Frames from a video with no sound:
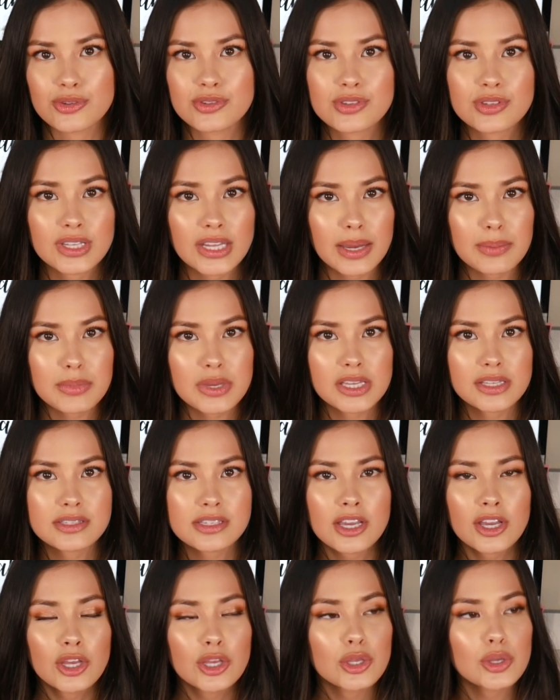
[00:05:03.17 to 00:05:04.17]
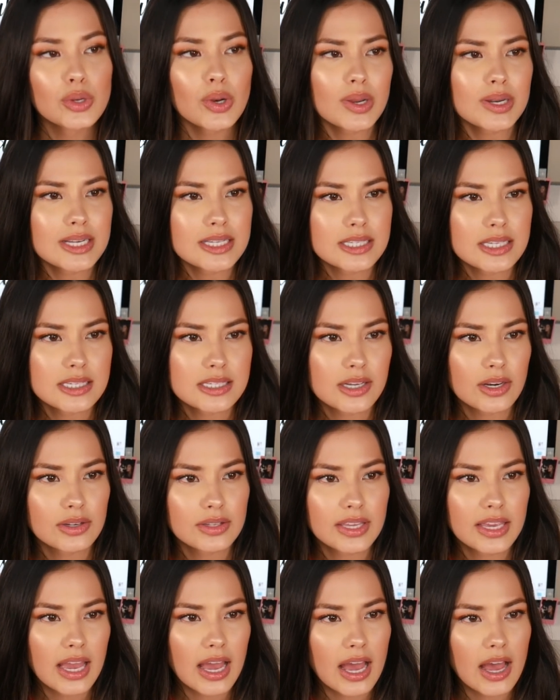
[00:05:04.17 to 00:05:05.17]
So that means you don't
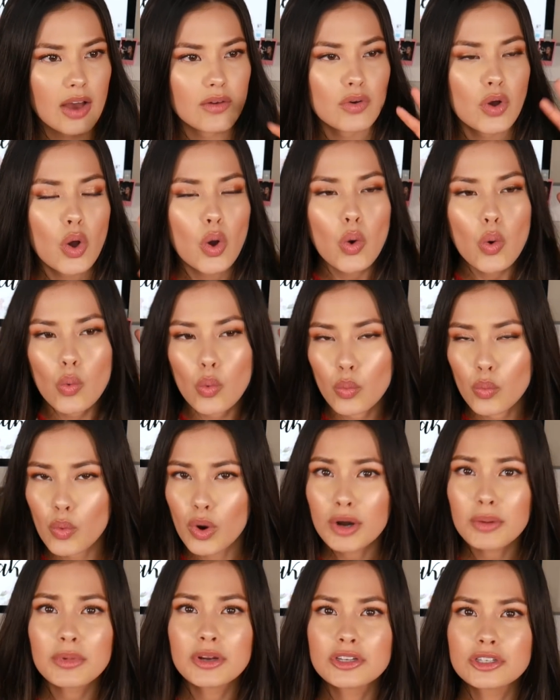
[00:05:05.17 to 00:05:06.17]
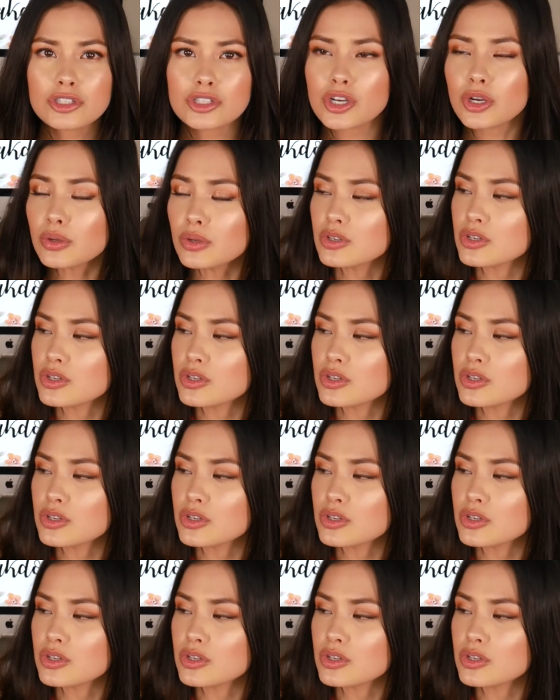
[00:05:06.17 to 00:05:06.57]
necessarily have warm undertone,